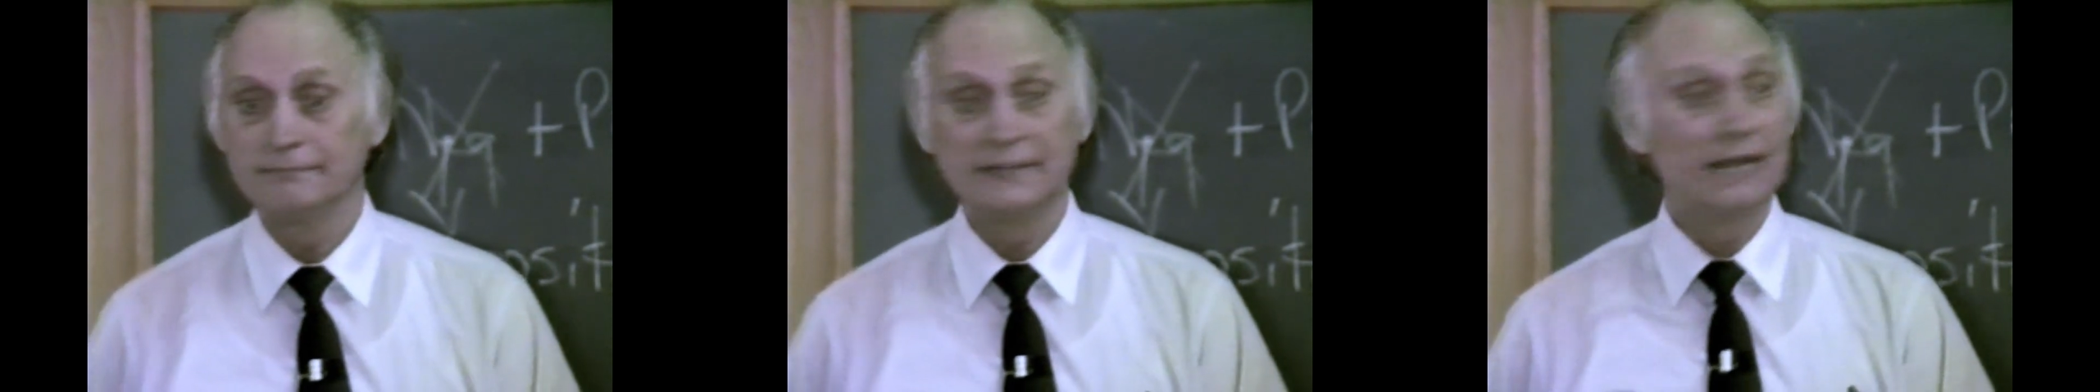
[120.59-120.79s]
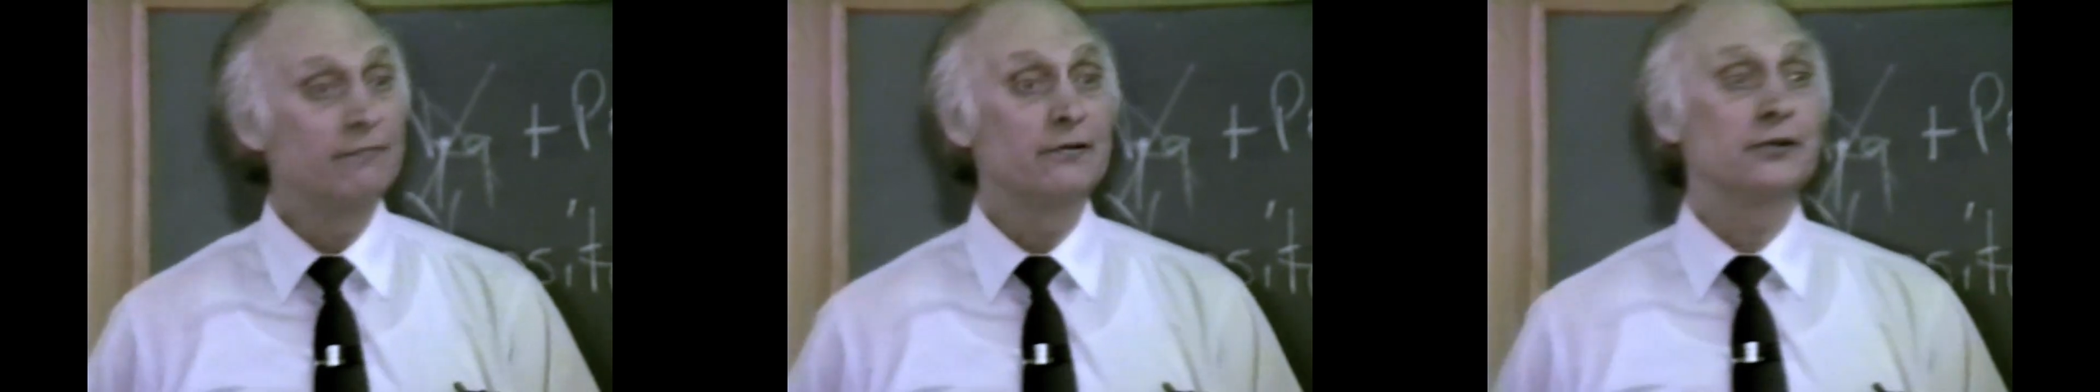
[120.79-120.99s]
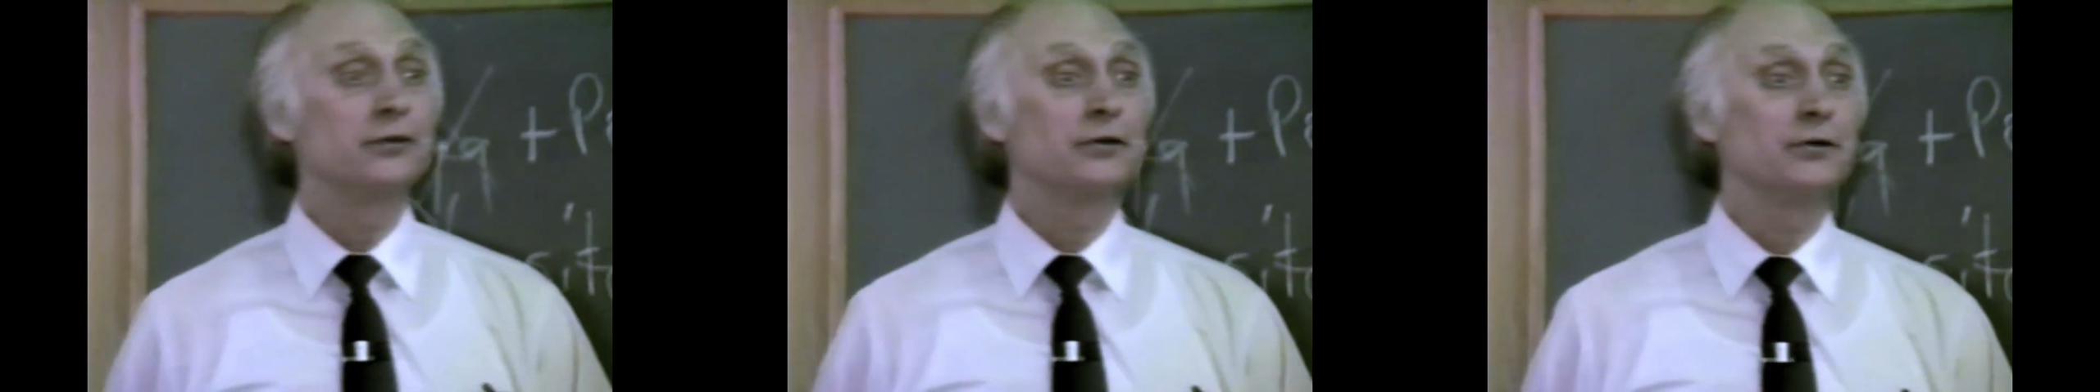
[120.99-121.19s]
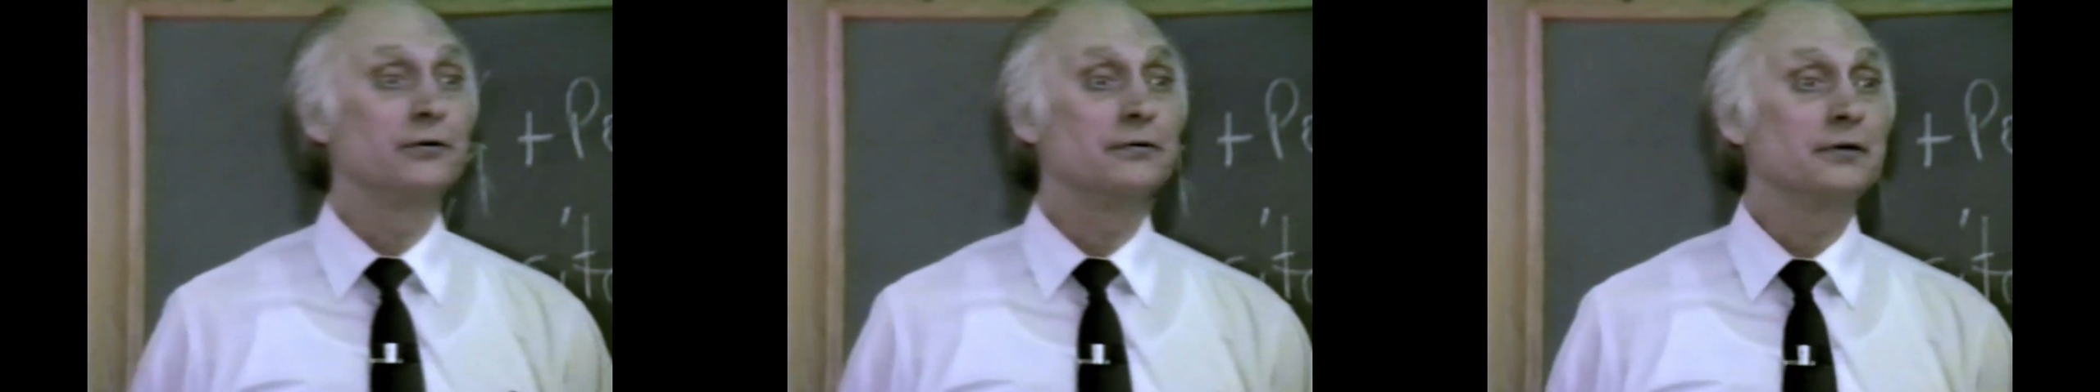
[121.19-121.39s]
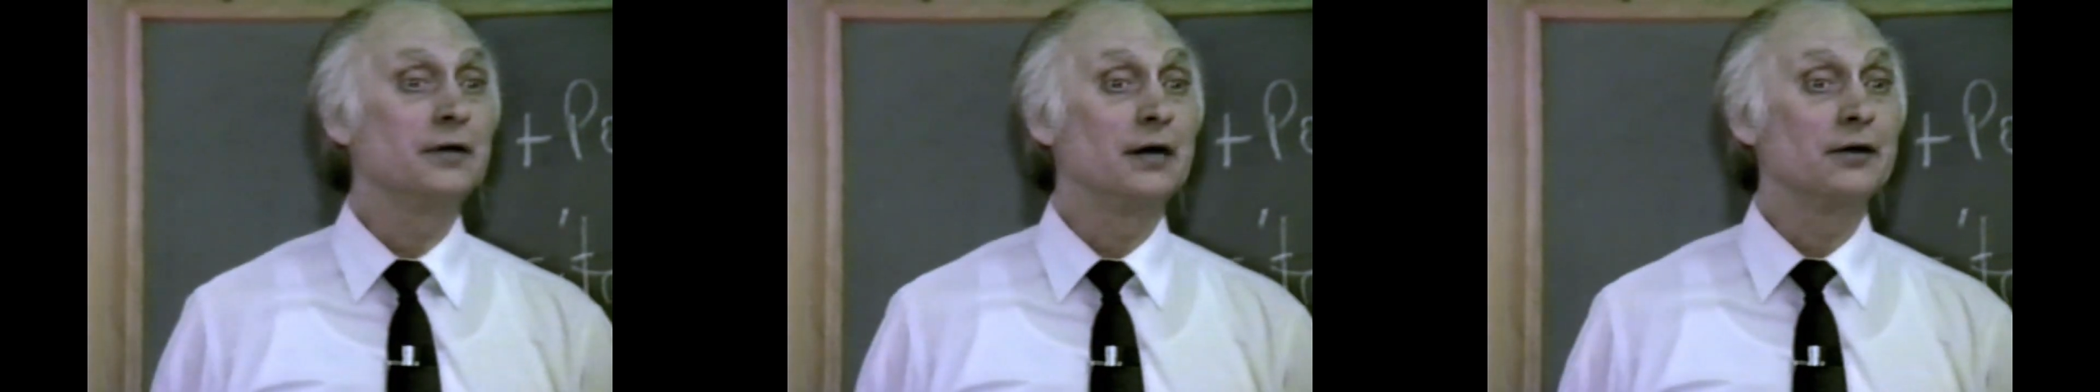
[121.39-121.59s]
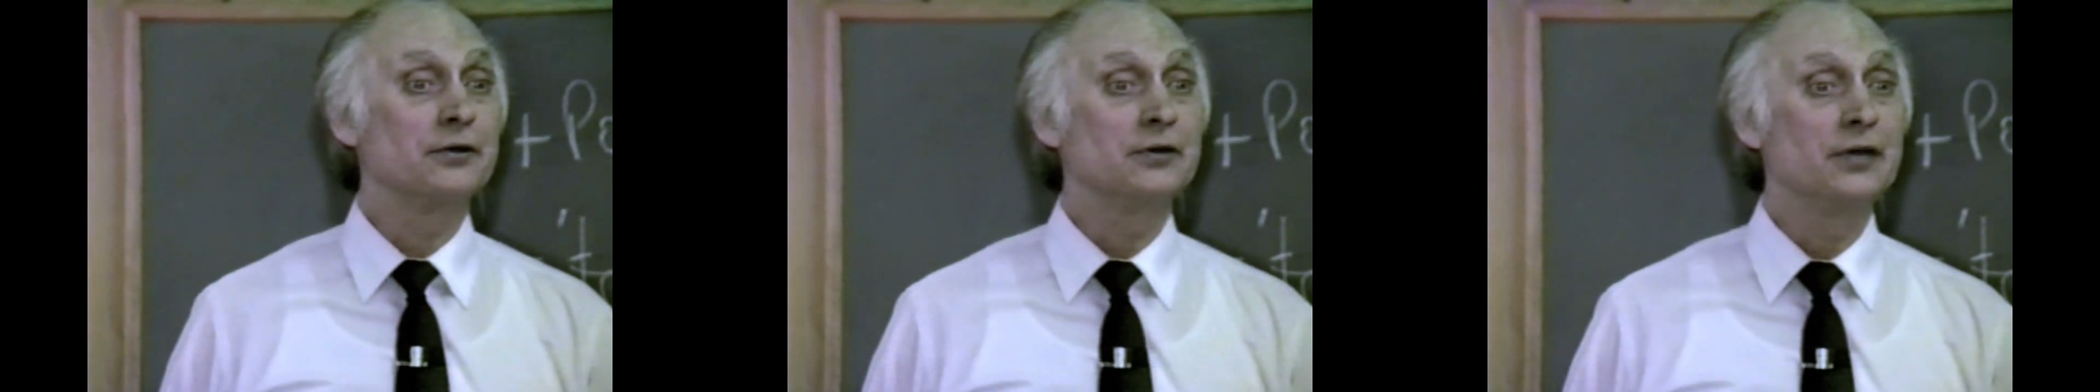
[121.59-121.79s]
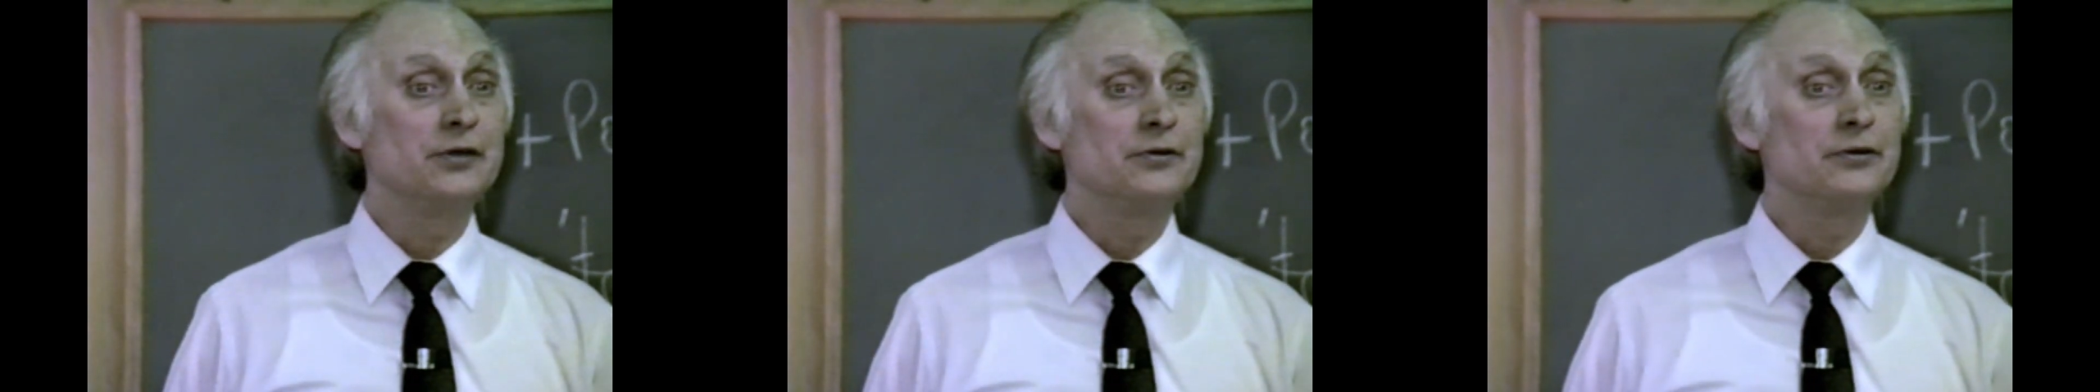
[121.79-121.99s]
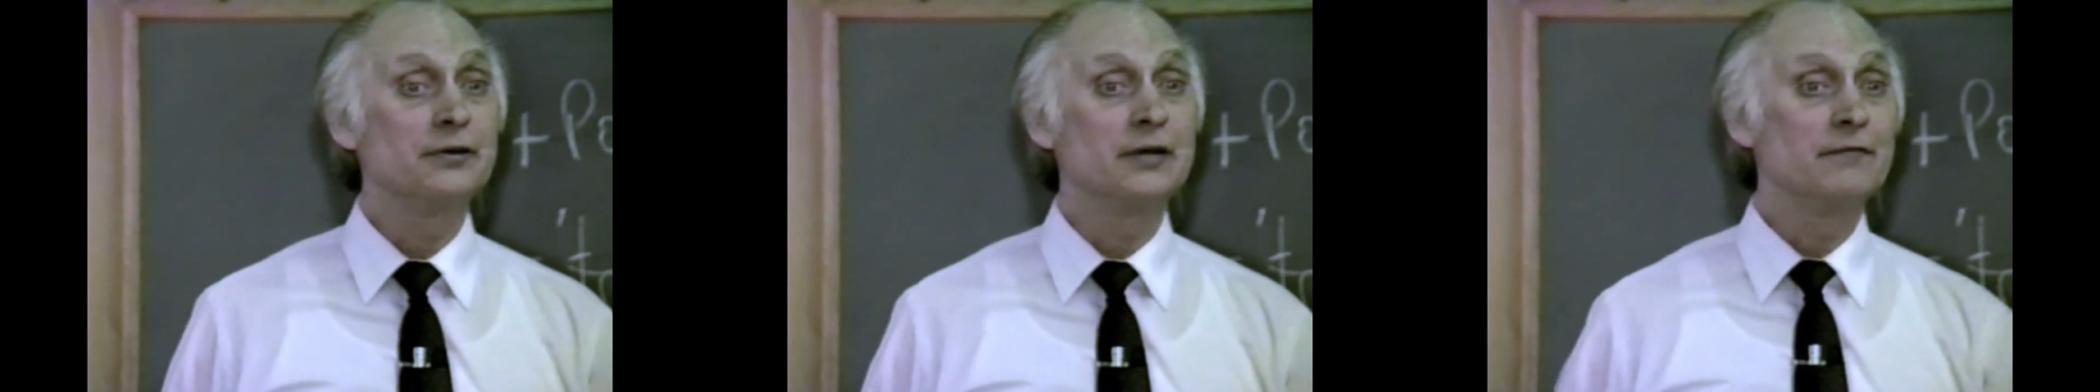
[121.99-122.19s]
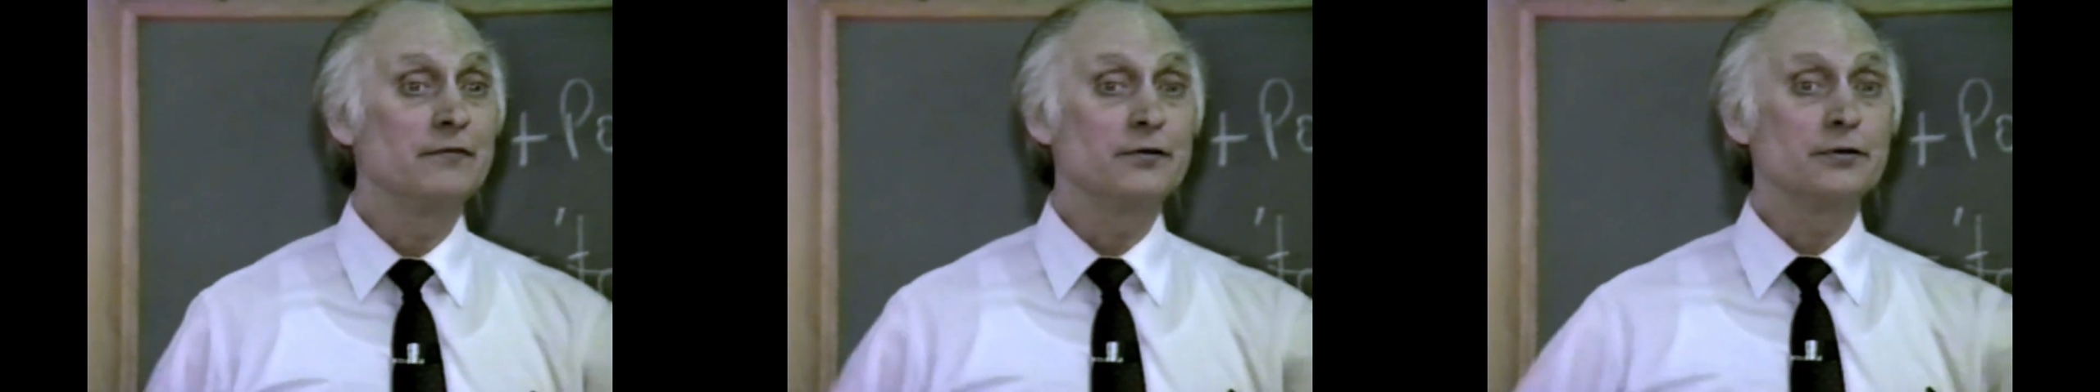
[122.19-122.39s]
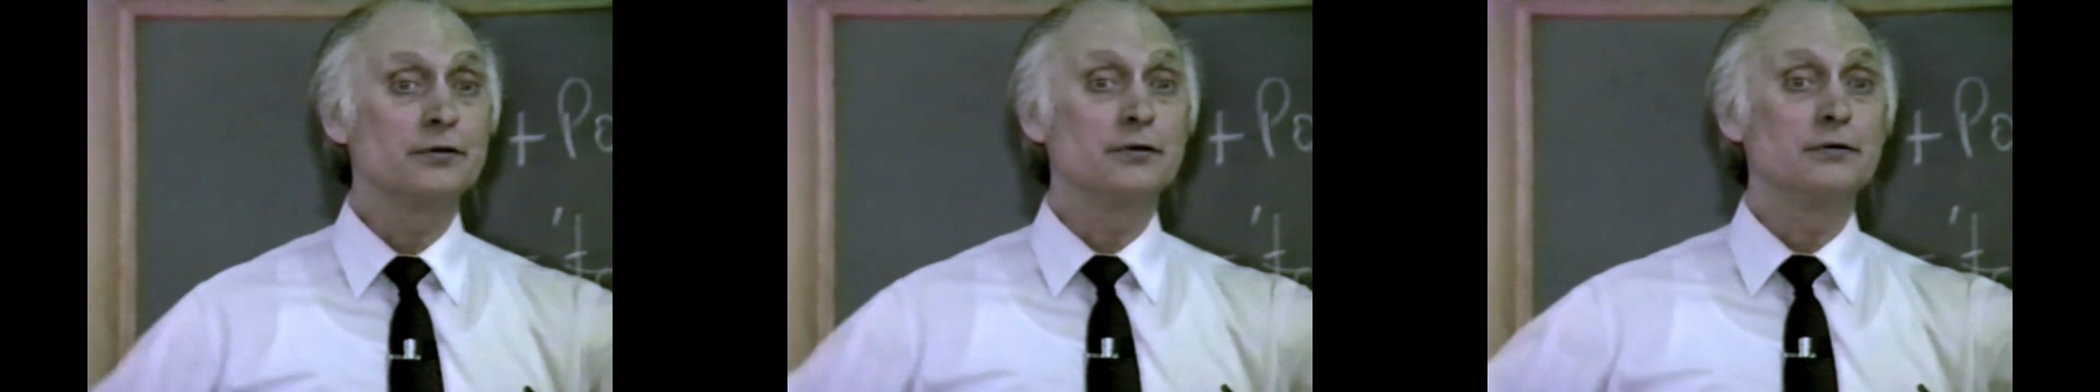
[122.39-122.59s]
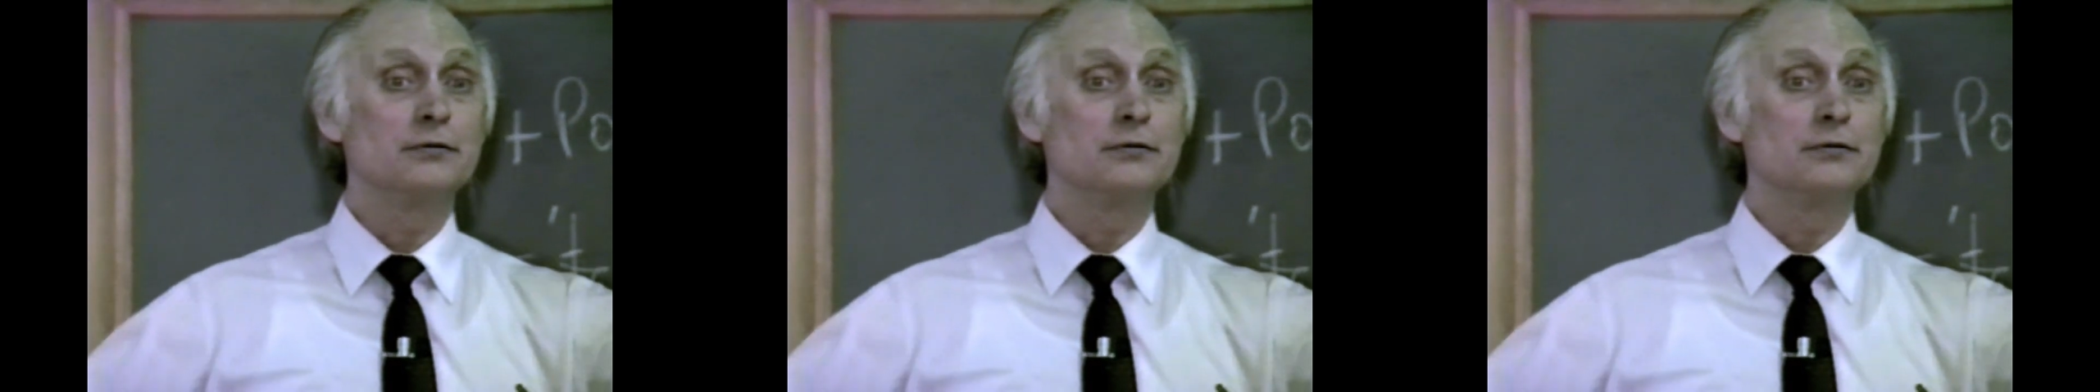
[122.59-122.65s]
Never took on God's nature, never took